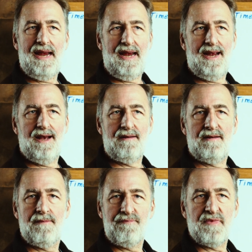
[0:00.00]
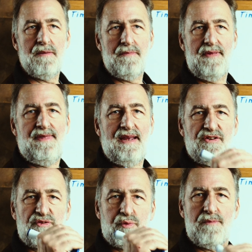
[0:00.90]
and they
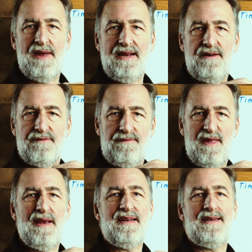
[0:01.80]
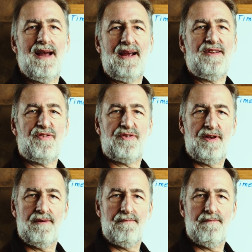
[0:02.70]
made nice